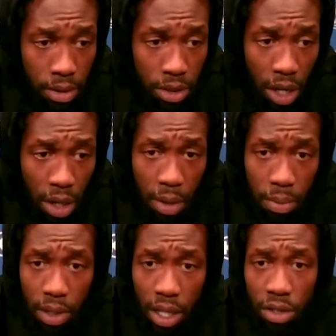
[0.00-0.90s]
Talking
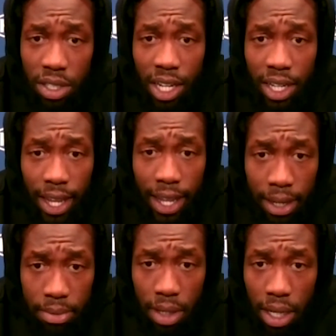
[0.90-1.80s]
about closing out a
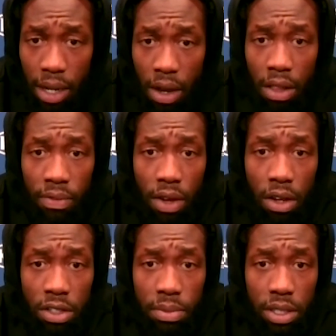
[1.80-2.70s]
game, it all
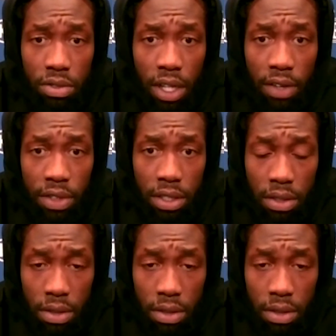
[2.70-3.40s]
involves mental toughness.